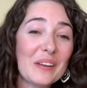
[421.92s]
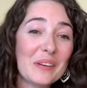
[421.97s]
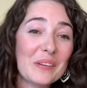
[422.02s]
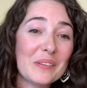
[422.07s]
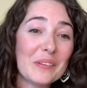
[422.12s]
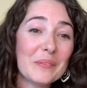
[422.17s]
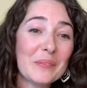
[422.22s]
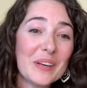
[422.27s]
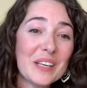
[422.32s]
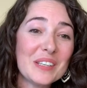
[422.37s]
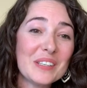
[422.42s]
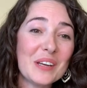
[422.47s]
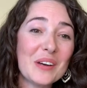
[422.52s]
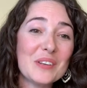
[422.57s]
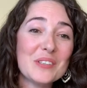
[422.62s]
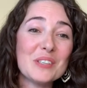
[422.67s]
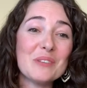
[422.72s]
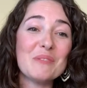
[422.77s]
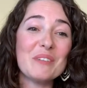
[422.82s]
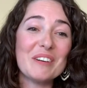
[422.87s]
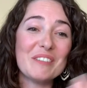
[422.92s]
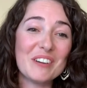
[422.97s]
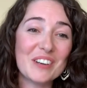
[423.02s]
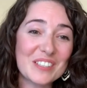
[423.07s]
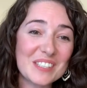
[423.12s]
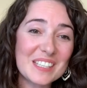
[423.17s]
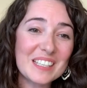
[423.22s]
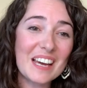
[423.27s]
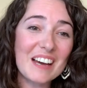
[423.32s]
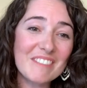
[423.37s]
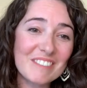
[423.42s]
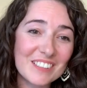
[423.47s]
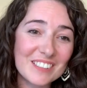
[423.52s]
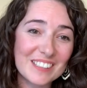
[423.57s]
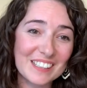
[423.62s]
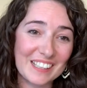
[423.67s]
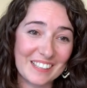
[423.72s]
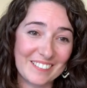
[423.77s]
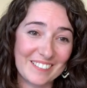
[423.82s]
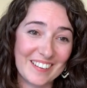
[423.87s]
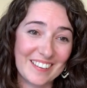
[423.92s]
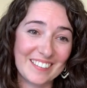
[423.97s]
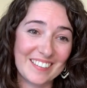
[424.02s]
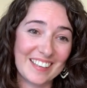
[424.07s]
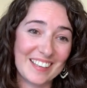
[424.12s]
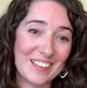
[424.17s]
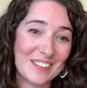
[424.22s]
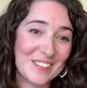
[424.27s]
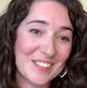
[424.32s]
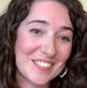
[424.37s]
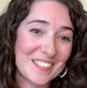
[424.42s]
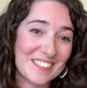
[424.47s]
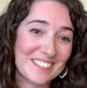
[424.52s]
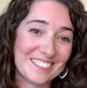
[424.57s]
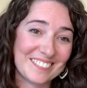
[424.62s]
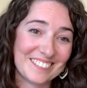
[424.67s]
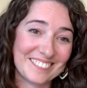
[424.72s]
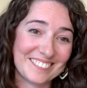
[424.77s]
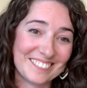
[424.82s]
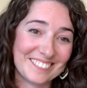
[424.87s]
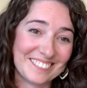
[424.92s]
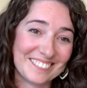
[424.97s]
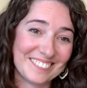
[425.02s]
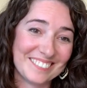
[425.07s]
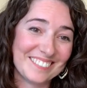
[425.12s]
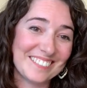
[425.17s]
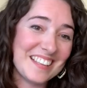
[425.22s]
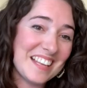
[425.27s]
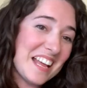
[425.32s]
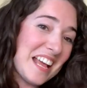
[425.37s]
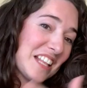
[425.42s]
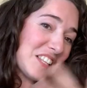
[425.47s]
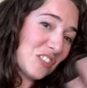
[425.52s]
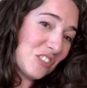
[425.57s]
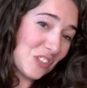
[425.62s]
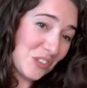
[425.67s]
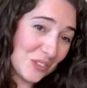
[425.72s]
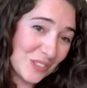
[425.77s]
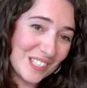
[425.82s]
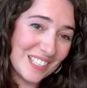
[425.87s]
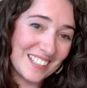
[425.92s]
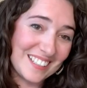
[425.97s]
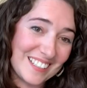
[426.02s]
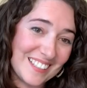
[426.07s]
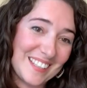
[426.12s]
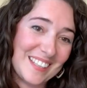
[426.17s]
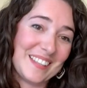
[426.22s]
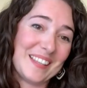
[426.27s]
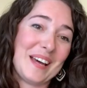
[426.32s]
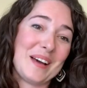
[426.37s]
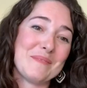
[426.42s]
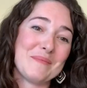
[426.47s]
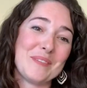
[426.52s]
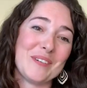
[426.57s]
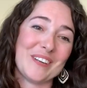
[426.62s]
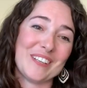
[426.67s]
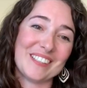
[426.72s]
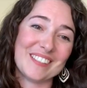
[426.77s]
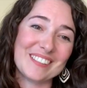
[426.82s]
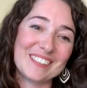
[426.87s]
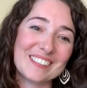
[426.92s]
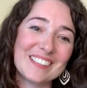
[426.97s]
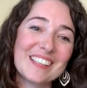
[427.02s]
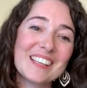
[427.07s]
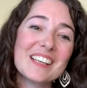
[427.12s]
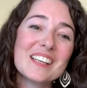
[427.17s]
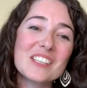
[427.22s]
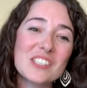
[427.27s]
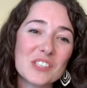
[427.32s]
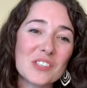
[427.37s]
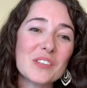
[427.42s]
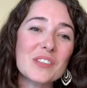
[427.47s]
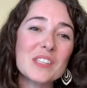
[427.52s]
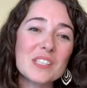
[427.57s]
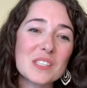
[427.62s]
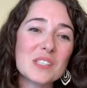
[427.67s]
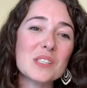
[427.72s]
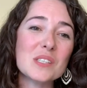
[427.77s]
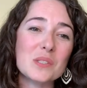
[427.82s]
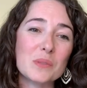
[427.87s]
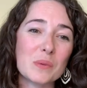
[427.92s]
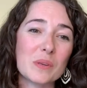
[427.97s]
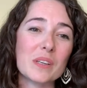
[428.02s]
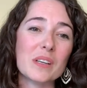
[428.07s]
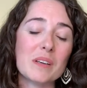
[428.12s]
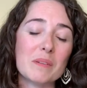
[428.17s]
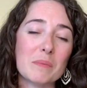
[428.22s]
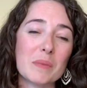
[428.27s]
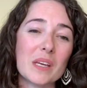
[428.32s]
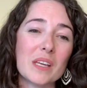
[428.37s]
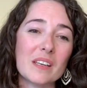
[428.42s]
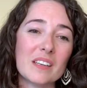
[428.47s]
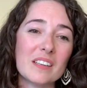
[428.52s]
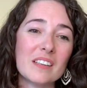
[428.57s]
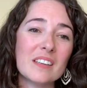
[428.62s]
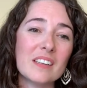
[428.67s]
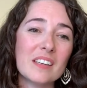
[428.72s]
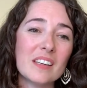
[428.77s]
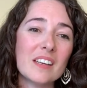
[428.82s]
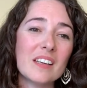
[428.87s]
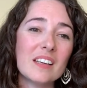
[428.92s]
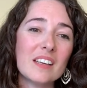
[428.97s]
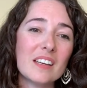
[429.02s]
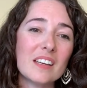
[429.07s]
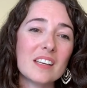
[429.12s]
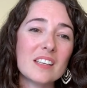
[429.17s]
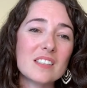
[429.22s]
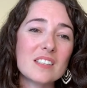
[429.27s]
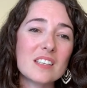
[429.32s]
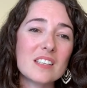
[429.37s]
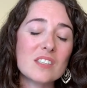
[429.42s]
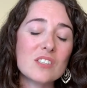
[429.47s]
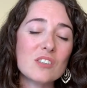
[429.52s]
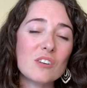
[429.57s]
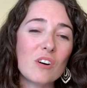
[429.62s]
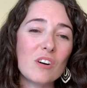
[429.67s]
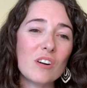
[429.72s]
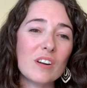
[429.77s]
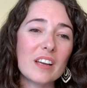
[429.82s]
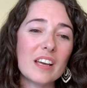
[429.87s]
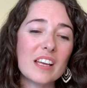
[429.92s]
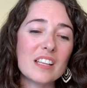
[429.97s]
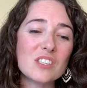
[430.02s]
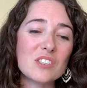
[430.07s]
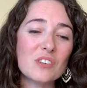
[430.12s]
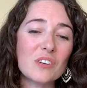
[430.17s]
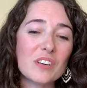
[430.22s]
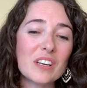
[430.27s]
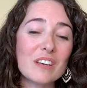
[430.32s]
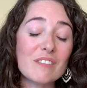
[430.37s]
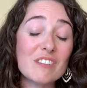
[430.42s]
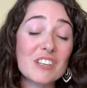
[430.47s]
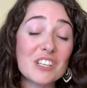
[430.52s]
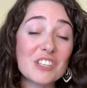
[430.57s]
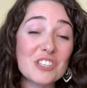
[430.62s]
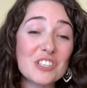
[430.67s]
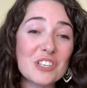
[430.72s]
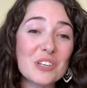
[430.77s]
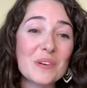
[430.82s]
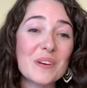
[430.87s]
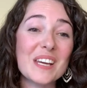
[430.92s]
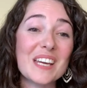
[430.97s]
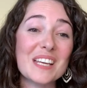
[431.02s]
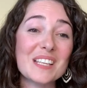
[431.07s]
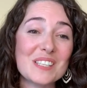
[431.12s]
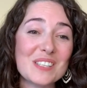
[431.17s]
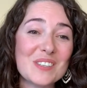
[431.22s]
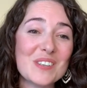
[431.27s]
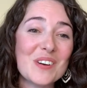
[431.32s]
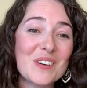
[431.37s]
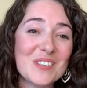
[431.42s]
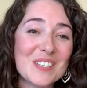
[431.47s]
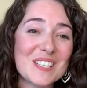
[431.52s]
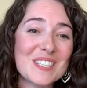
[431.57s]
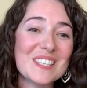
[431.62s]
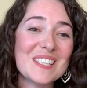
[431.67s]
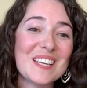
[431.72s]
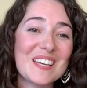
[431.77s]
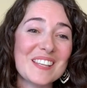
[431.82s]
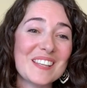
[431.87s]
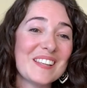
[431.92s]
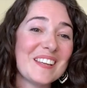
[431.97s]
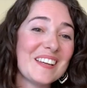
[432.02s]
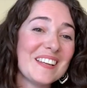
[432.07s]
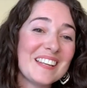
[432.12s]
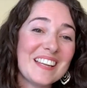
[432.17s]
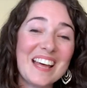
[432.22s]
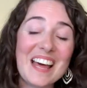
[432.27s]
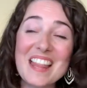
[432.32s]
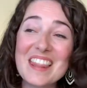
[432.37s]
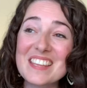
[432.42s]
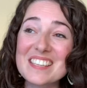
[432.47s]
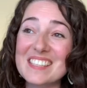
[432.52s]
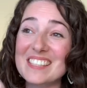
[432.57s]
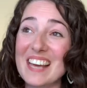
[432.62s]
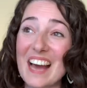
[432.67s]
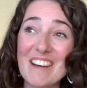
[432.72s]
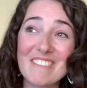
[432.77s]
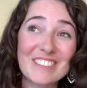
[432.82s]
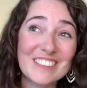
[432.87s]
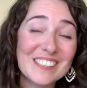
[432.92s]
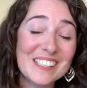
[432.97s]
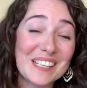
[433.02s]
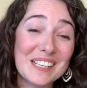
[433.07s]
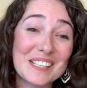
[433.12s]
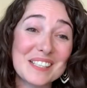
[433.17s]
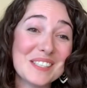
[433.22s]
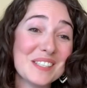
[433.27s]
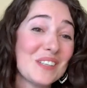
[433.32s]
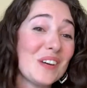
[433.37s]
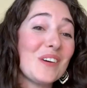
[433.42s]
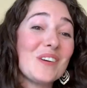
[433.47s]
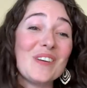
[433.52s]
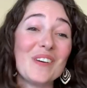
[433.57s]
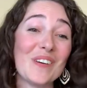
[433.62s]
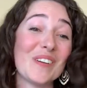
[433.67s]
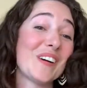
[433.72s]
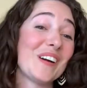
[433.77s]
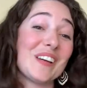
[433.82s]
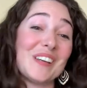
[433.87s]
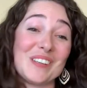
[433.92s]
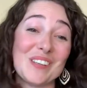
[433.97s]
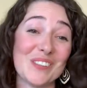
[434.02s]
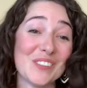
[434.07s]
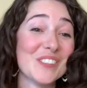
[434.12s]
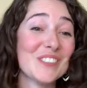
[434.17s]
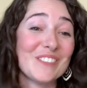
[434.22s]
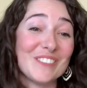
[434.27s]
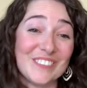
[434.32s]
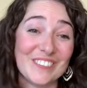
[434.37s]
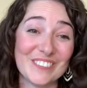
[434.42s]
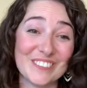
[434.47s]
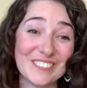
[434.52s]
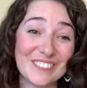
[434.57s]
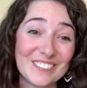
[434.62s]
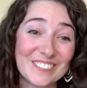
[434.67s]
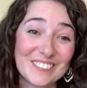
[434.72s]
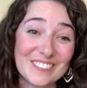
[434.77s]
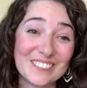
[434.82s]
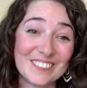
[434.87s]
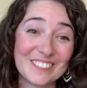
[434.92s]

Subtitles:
of the windows and we've got scaffolding around the house. It's useless at that point. So this is what I mean, is it's not even a doing, it's noticing that the scaffolding is no longer useful.